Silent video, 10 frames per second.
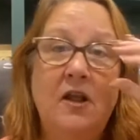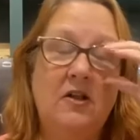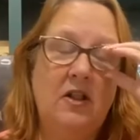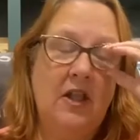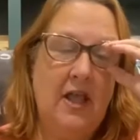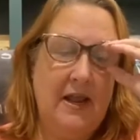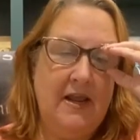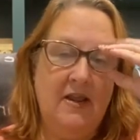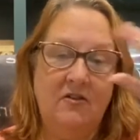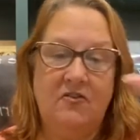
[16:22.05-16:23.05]

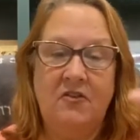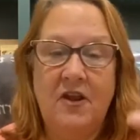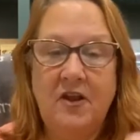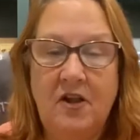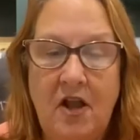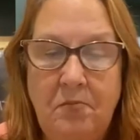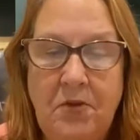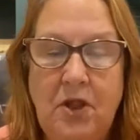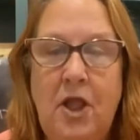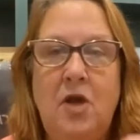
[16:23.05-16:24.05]
Clients come
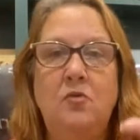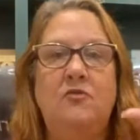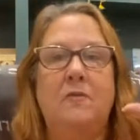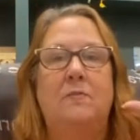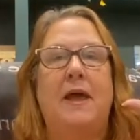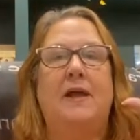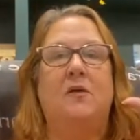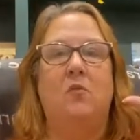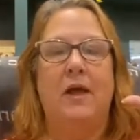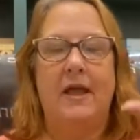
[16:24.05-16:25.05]
close and back
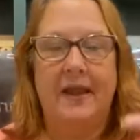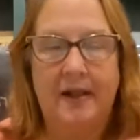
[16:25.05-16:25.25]
away,